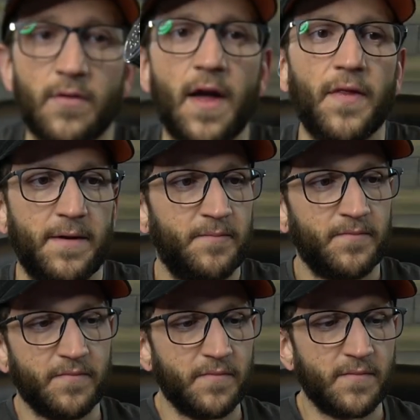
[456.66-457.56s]
nothing.
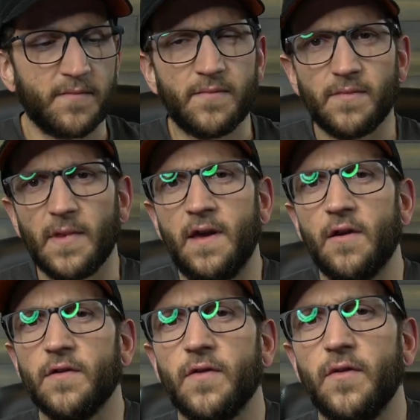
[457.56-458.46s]

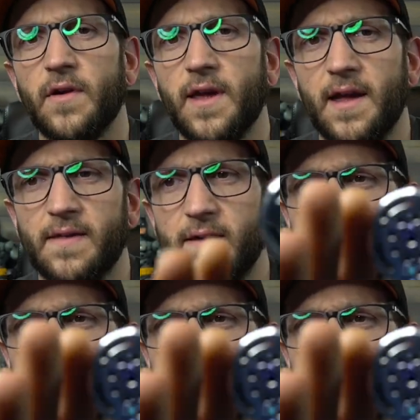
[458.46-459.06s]
Here's a look at